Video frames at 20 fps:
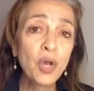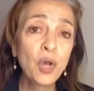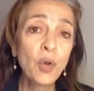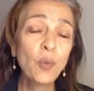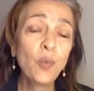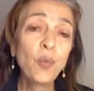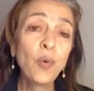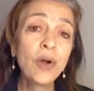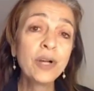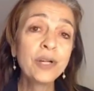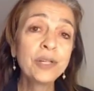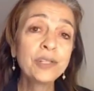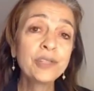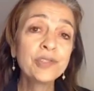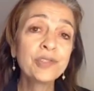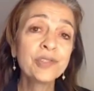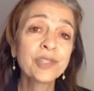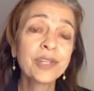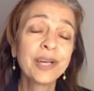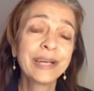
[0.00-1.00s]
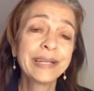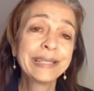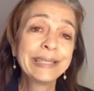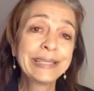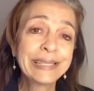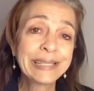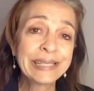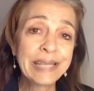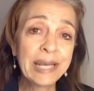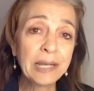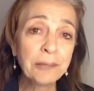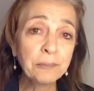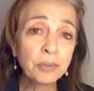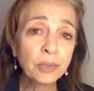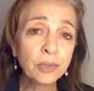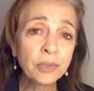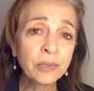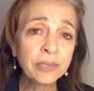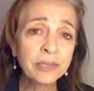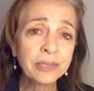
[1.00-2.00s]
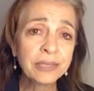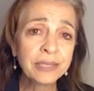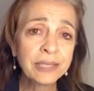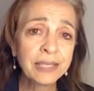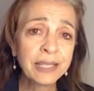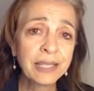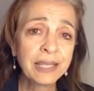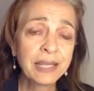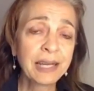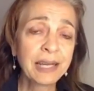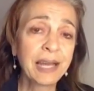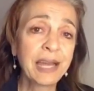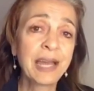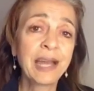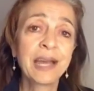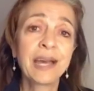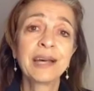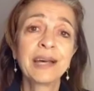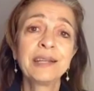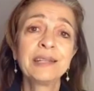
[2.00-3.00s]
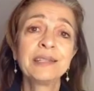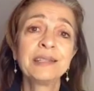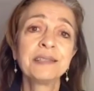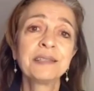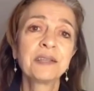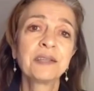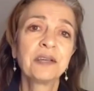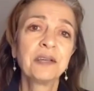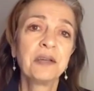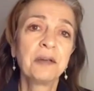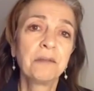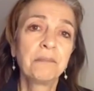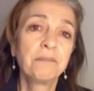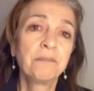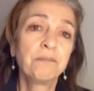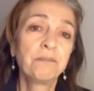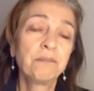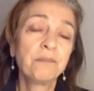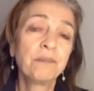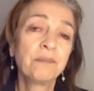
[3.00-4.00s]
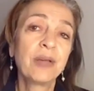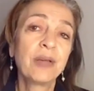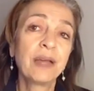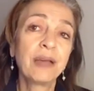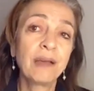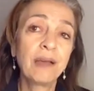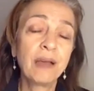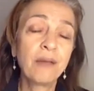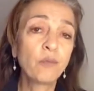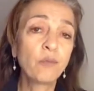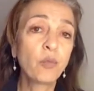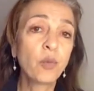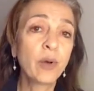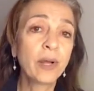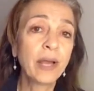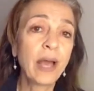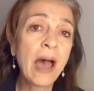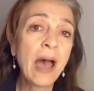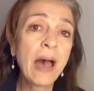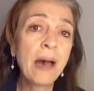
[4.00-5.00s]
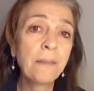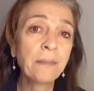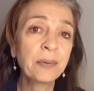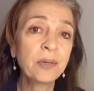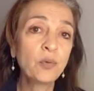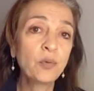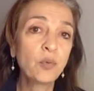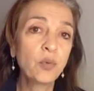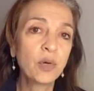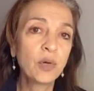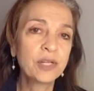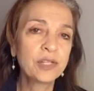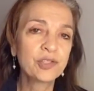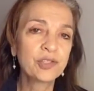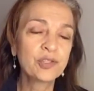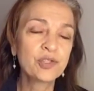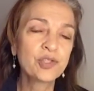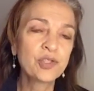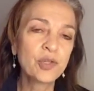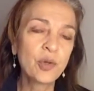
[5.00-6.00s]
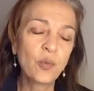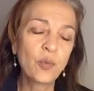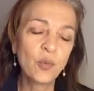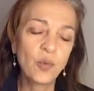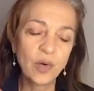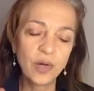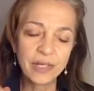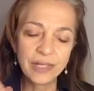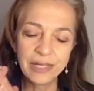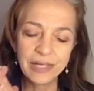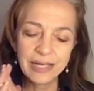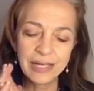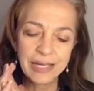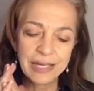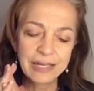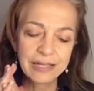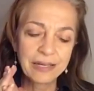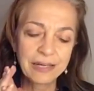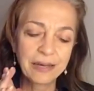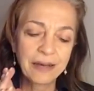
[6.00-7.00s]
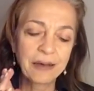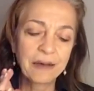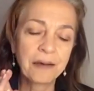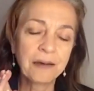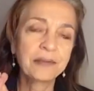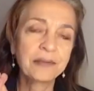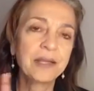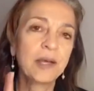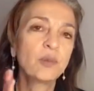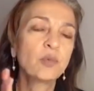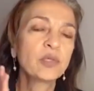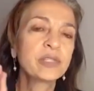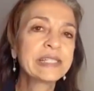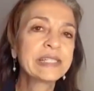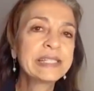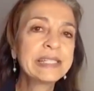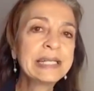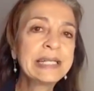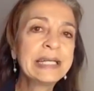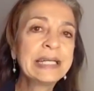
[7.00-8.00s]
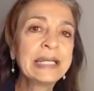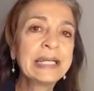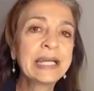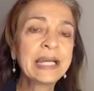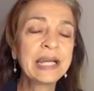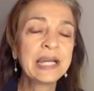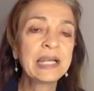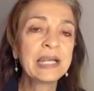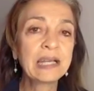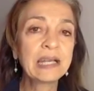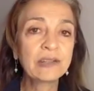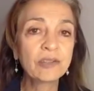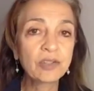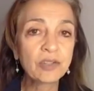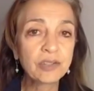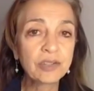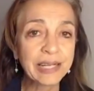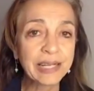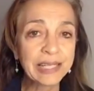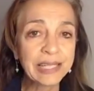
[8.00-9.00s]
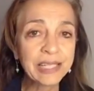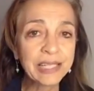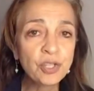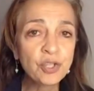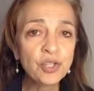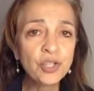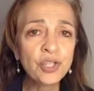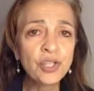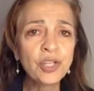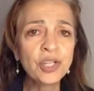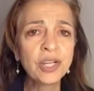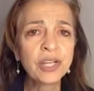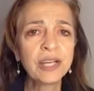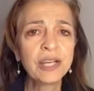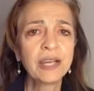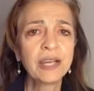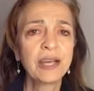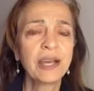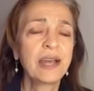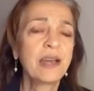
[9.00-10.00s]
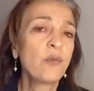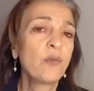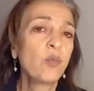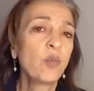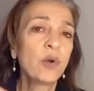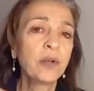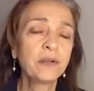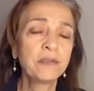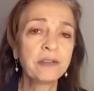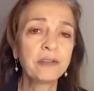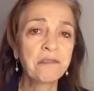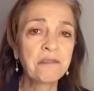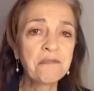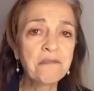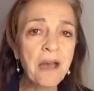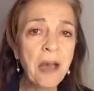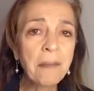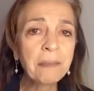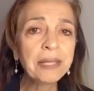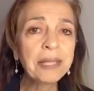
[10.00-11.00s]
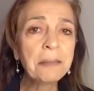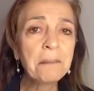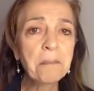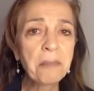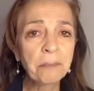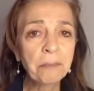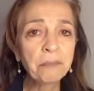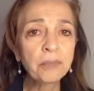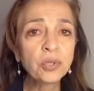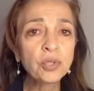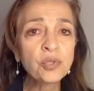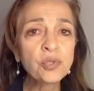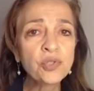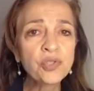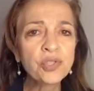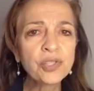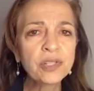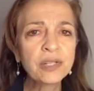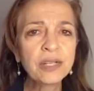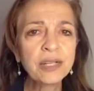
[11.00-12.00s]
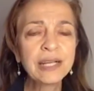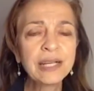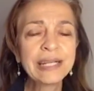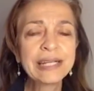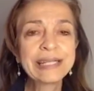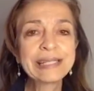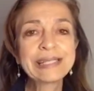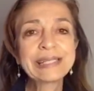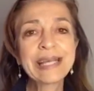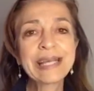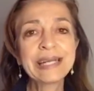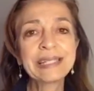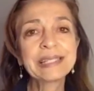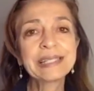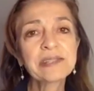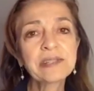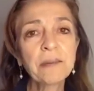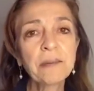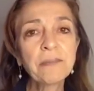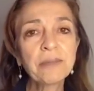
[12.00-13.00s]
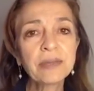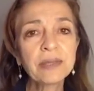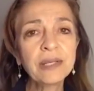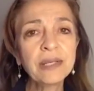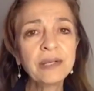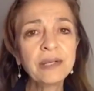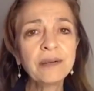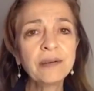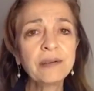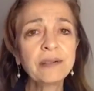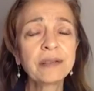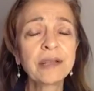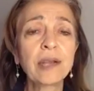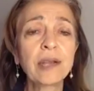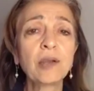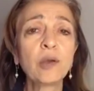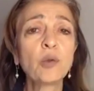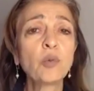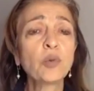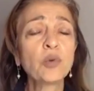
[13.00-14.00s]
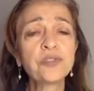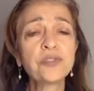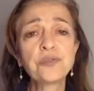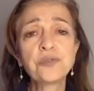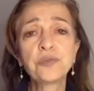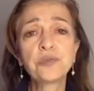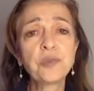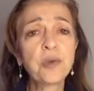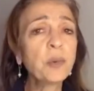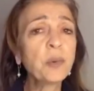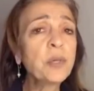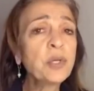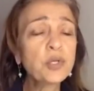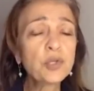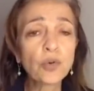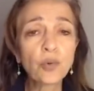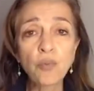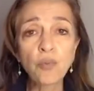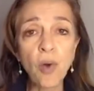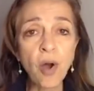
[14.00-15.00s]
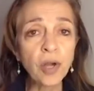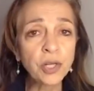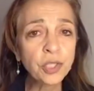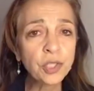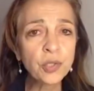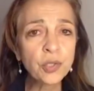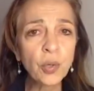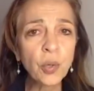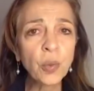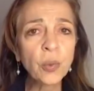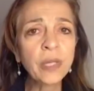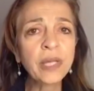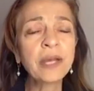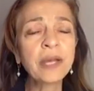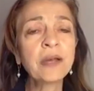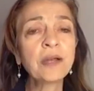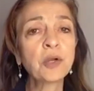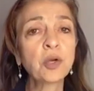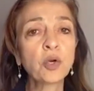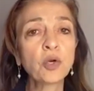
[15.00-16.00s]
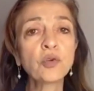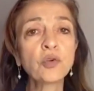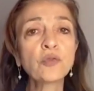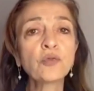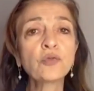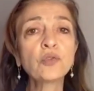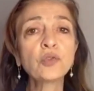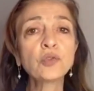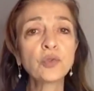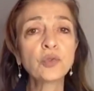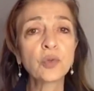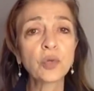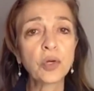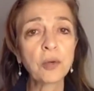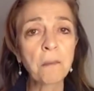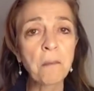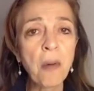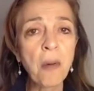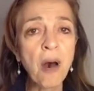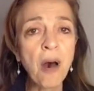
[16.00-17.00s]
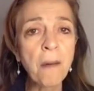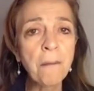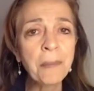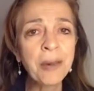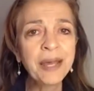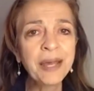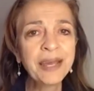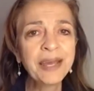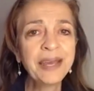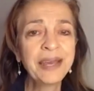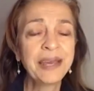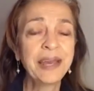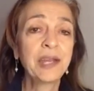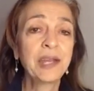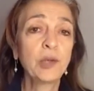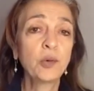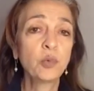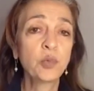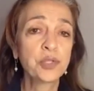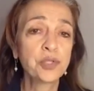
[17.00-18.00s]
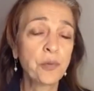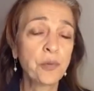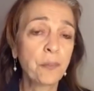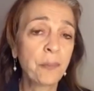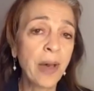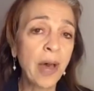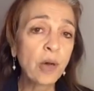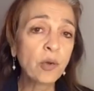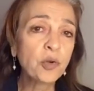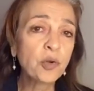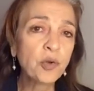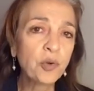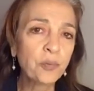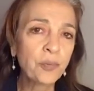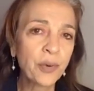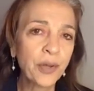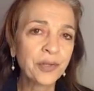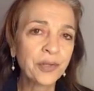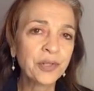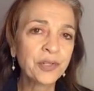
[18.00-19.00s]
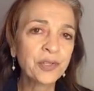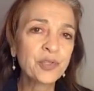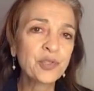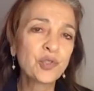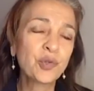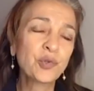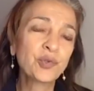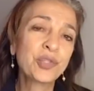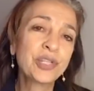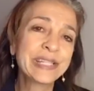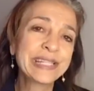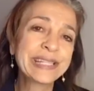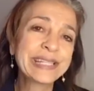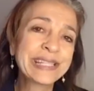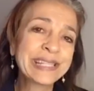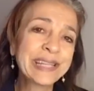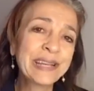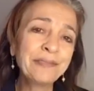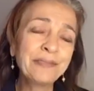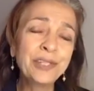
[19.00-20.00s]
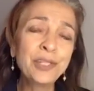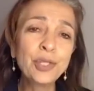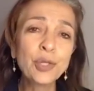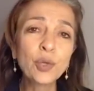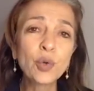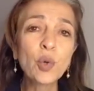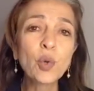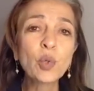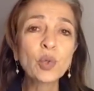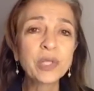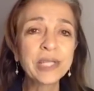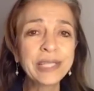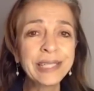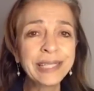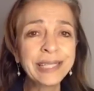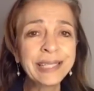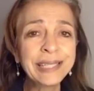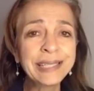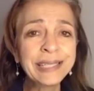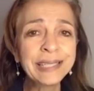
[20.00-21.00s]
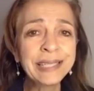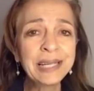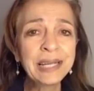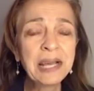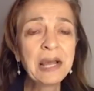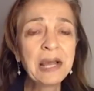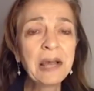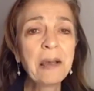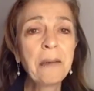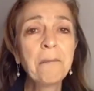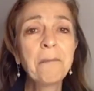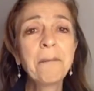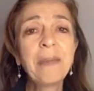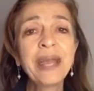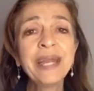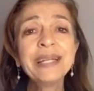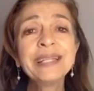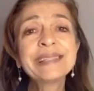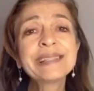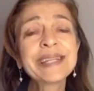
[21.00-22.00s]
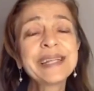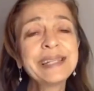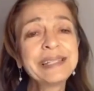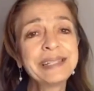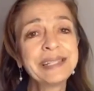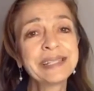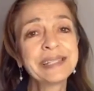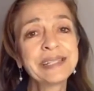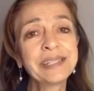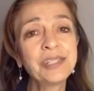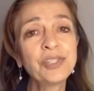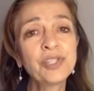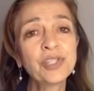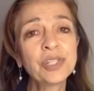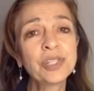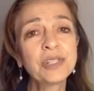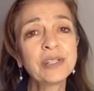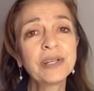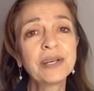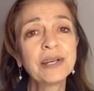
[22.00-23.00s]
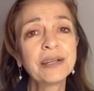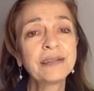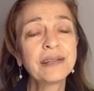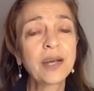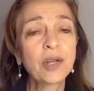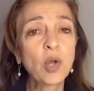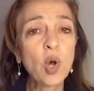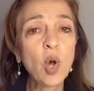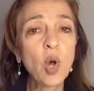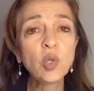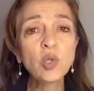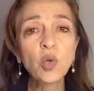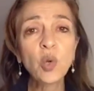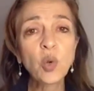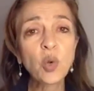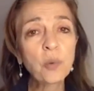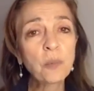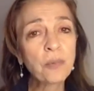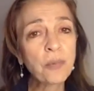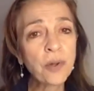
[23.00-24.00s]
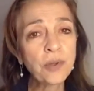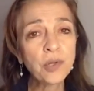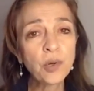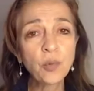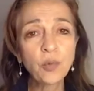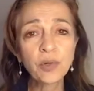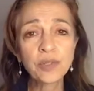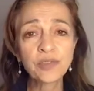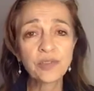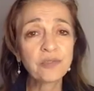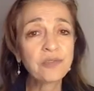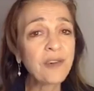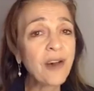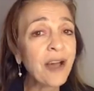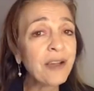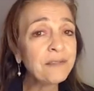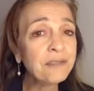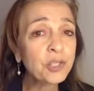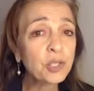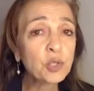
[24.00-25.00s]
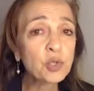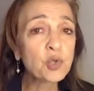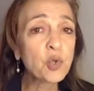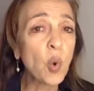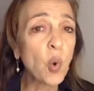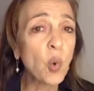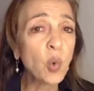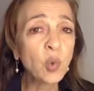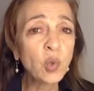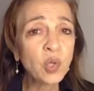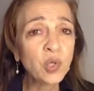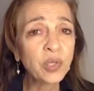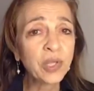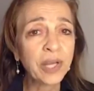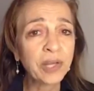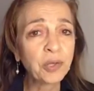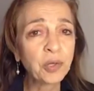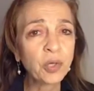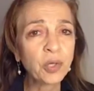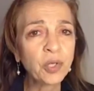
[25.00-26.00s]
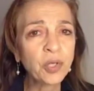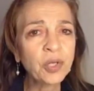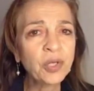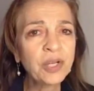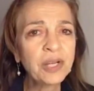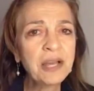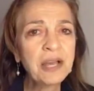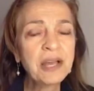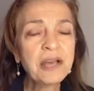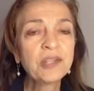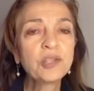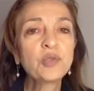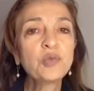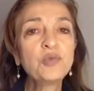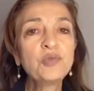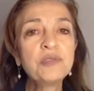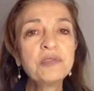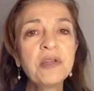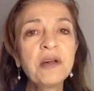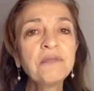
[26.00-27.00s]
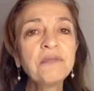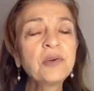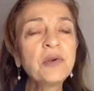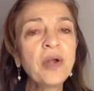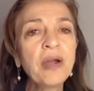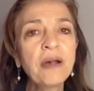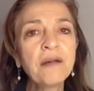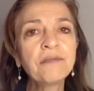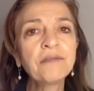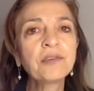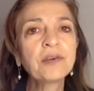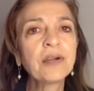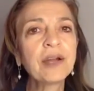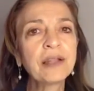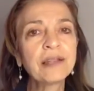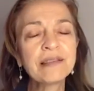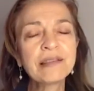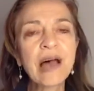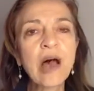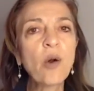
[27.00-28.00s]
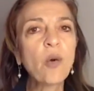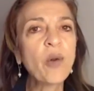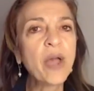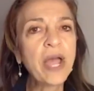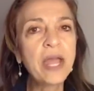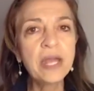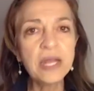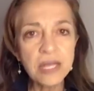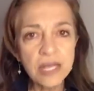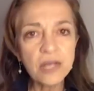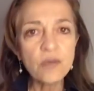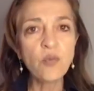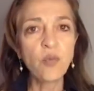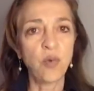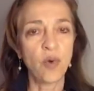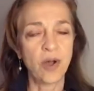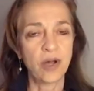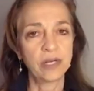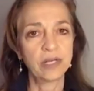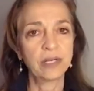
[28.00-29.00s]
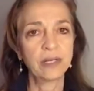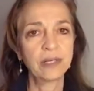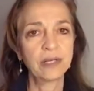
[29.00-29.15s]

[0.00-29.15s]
was disabled, and what happened was someone, they were sitting in the kitchen, and one of the family members said something that it was very derogatory and hurtful to her mom, and it was about her brother. So this seven-year-old kid makes a decision that although her brother was 5 years older than her, to never ever allow anyone